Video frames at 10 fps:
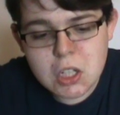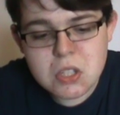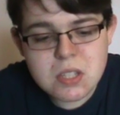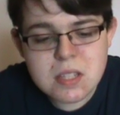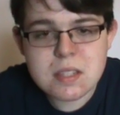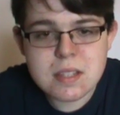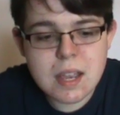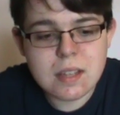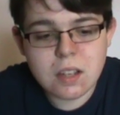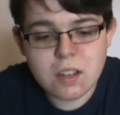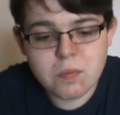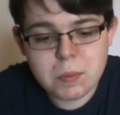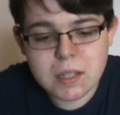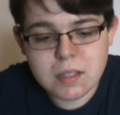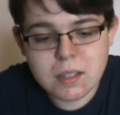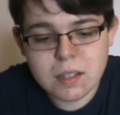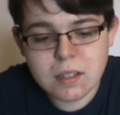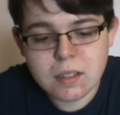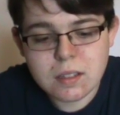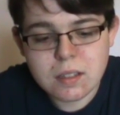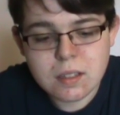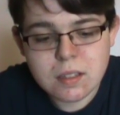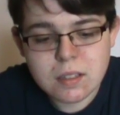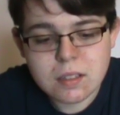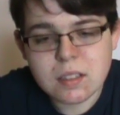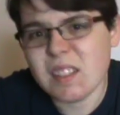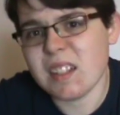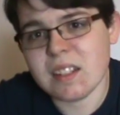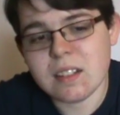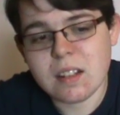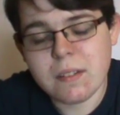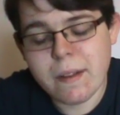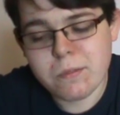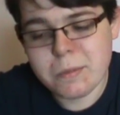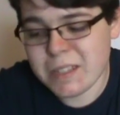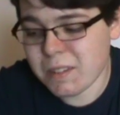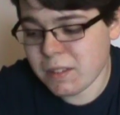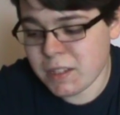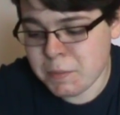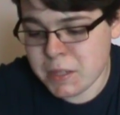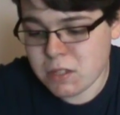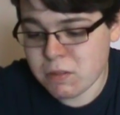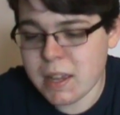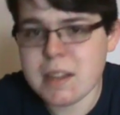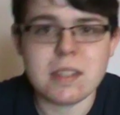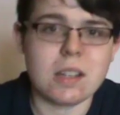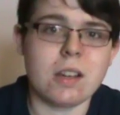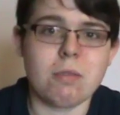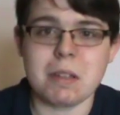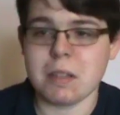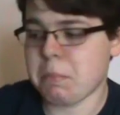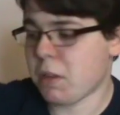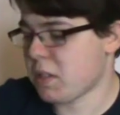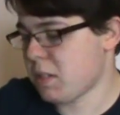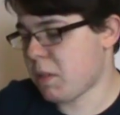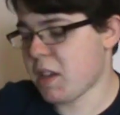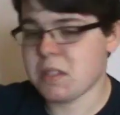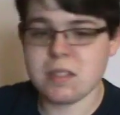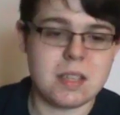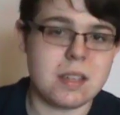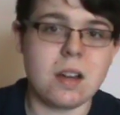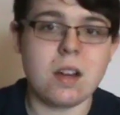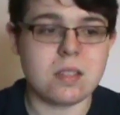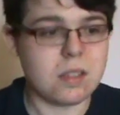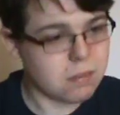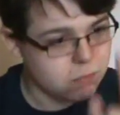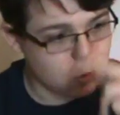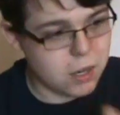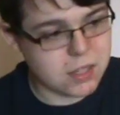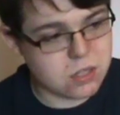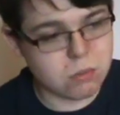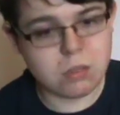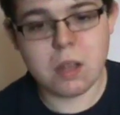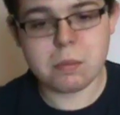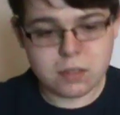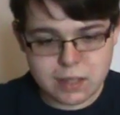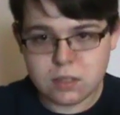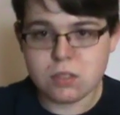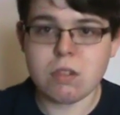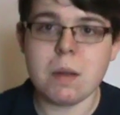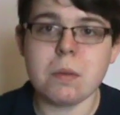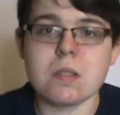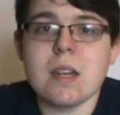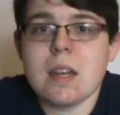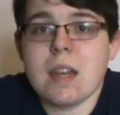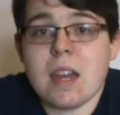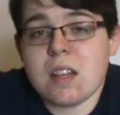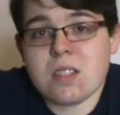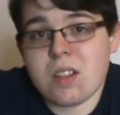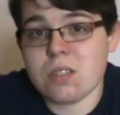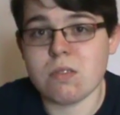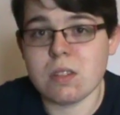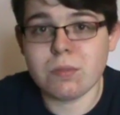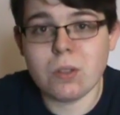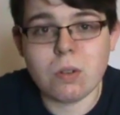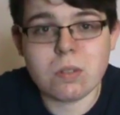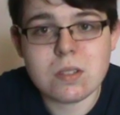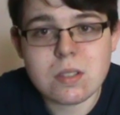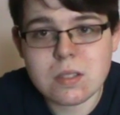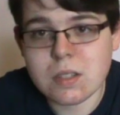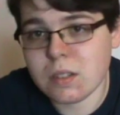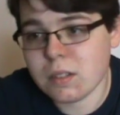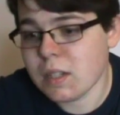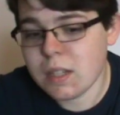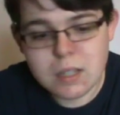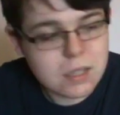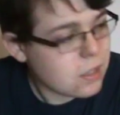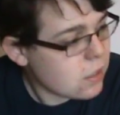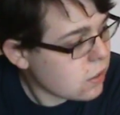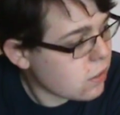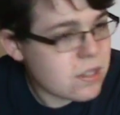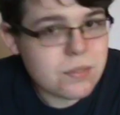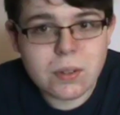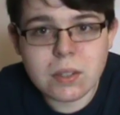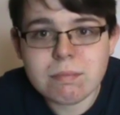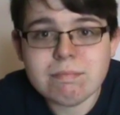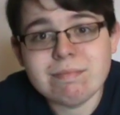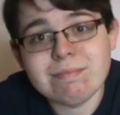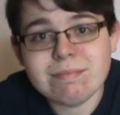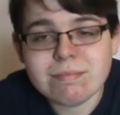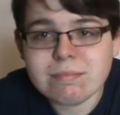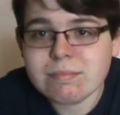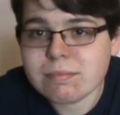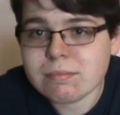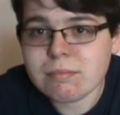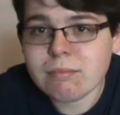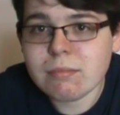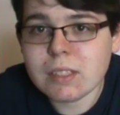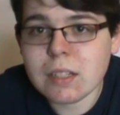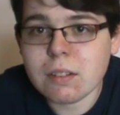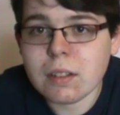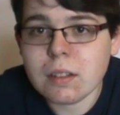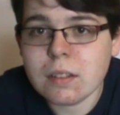since then I've been, I haven't really been doing anything. I quickly plugged in my SD card, I wired this all up, got out the tripod, and I started doing the vlogs. So, that's fun. Anyway.